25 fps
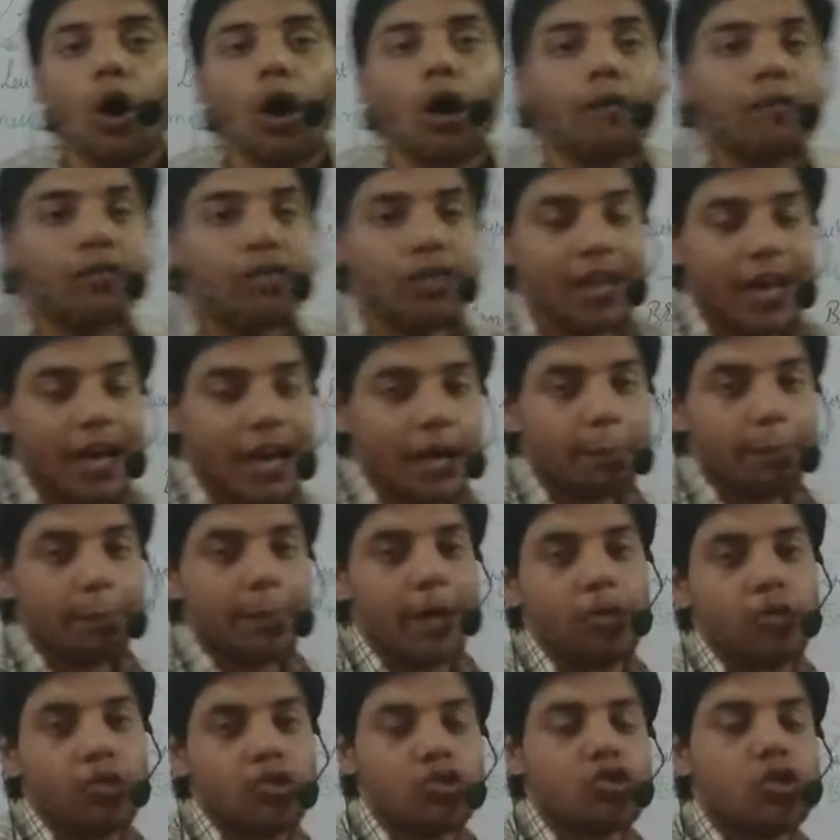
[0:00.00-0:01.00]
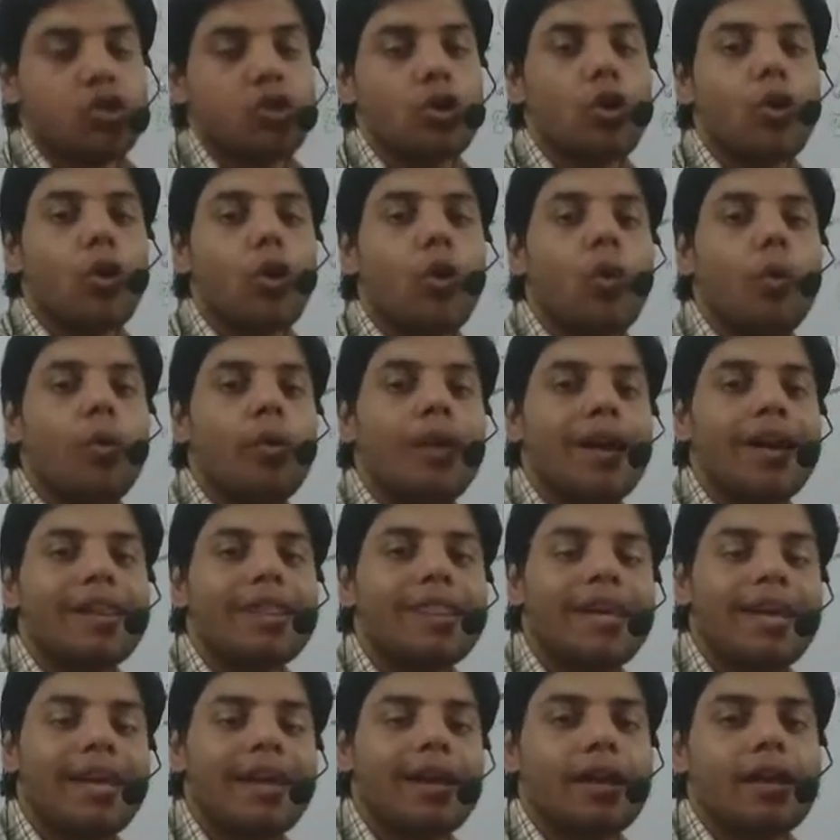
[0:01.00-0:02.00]
of that pathogen where
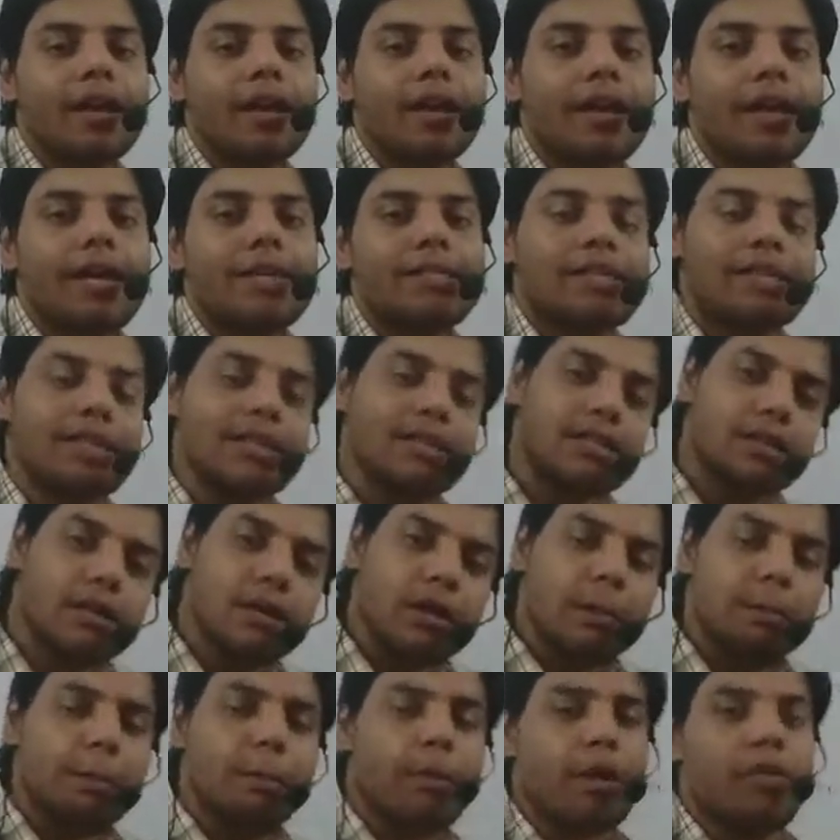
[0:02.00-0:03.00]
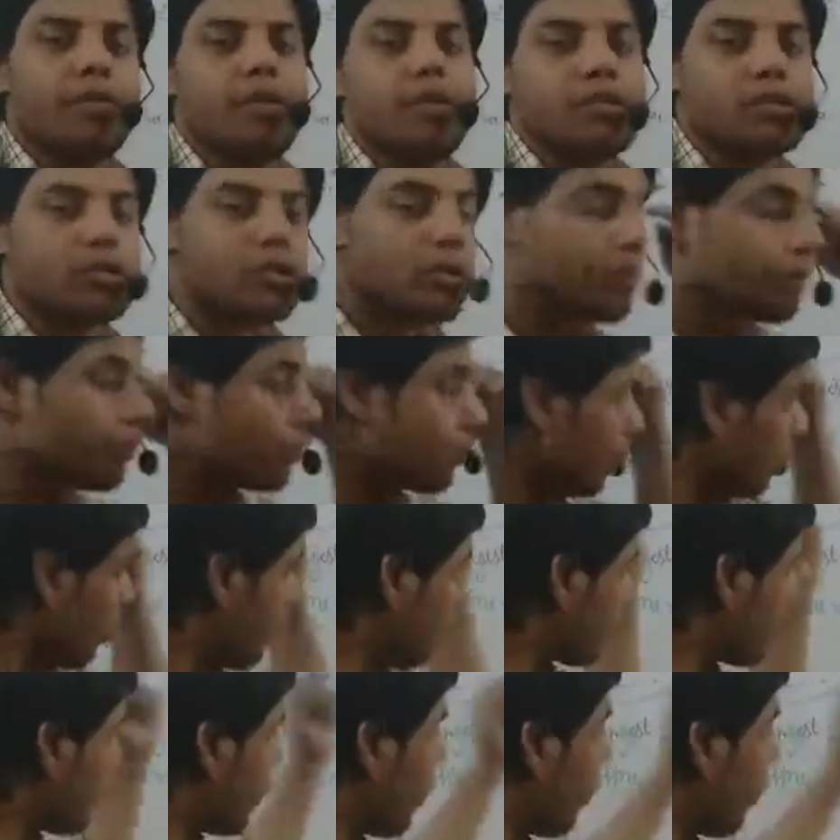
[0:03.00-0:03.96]
they recognize it previous. Okay,